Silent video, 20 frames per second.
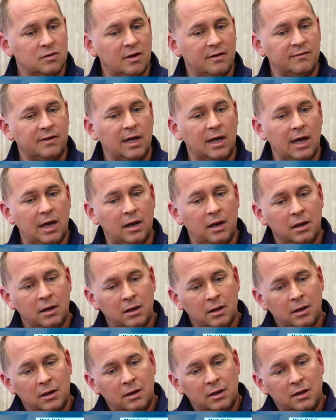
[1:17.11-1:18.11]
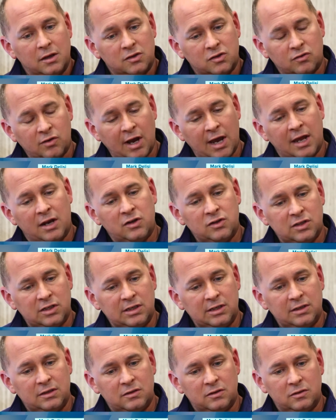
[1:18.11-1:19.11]
So I've got a
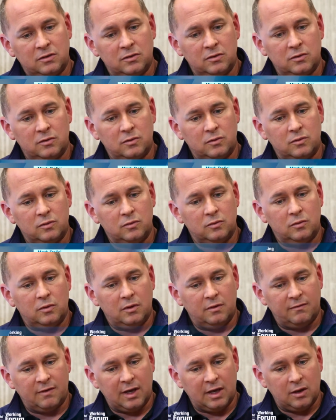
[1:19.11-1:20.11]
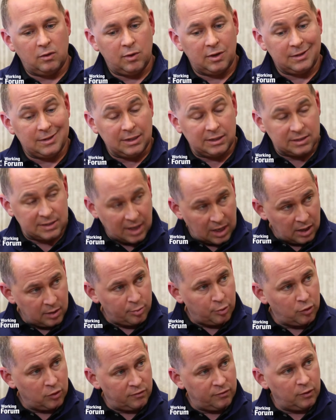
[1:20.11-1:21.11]
strategy to evaluate the
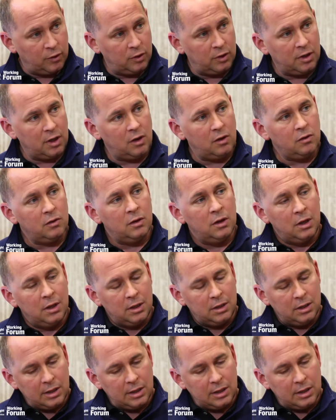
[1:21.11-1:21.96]
entire portfolio,